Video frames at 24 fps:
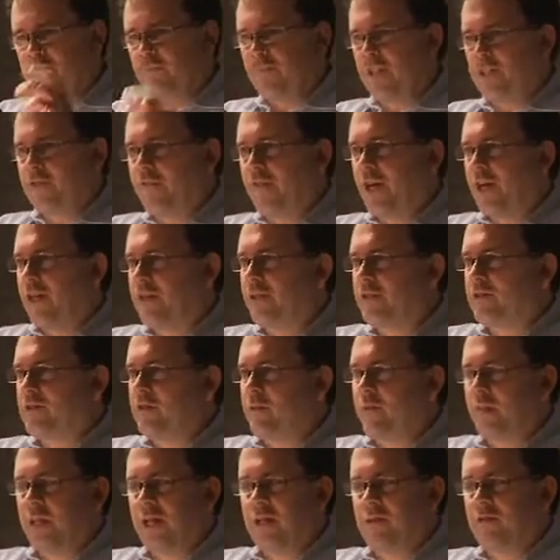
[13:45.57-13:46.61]
Let's fail at
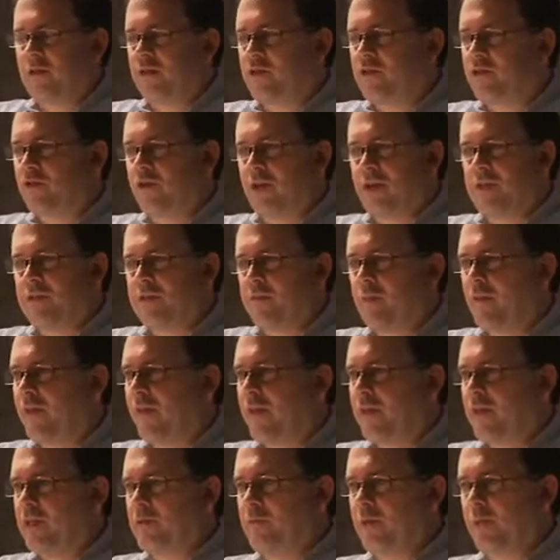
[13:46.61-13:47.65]
some things, let's try some
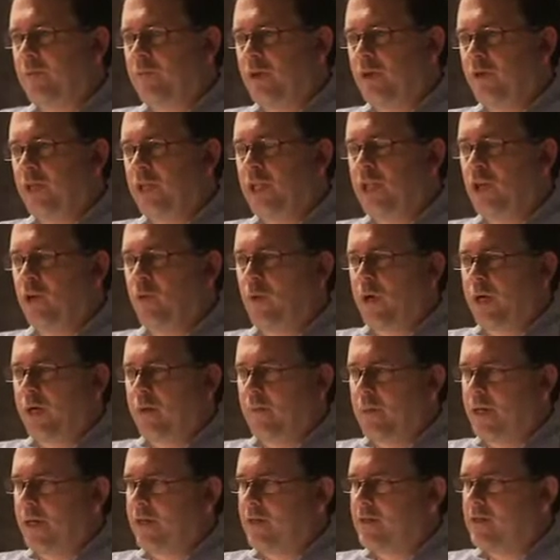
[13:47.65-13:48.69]
things, but be really quick
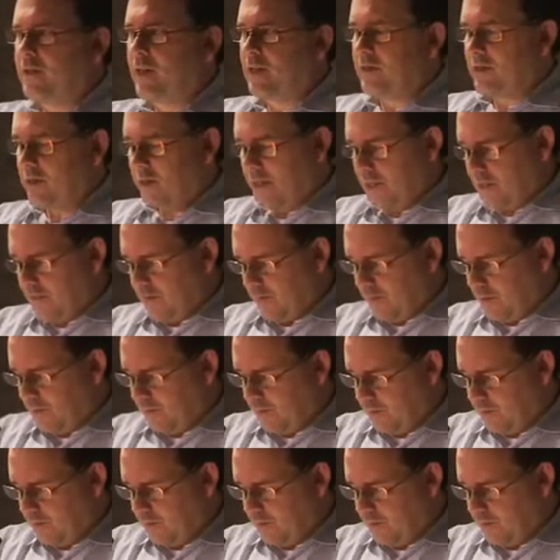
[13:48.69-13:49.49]
about assessing and